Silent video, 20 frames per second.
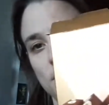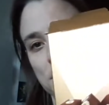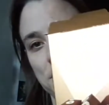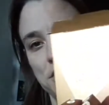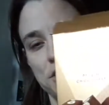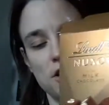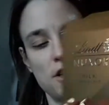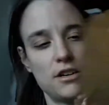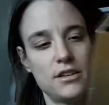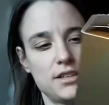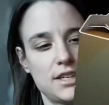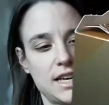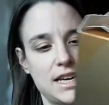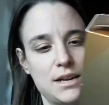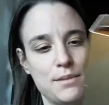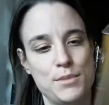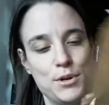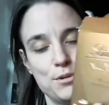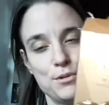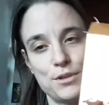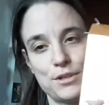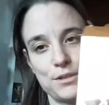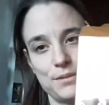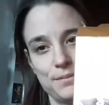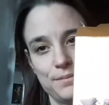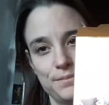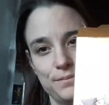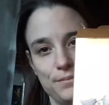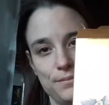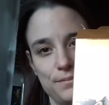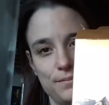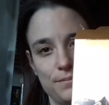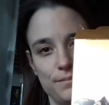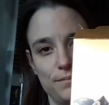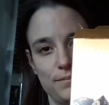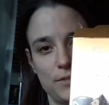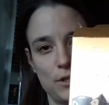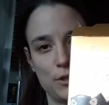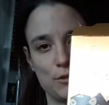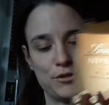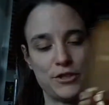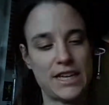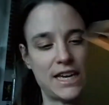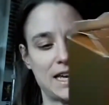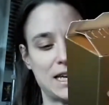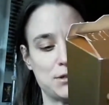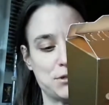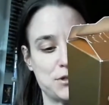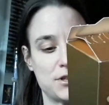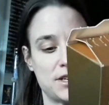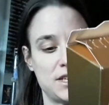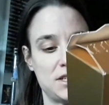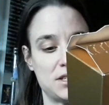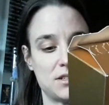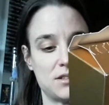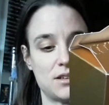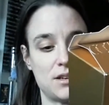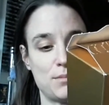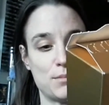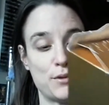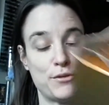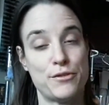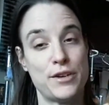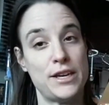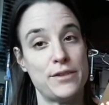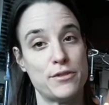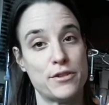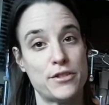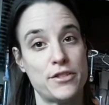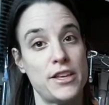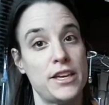Dark and milk, and obviously hazelnut is like my favourite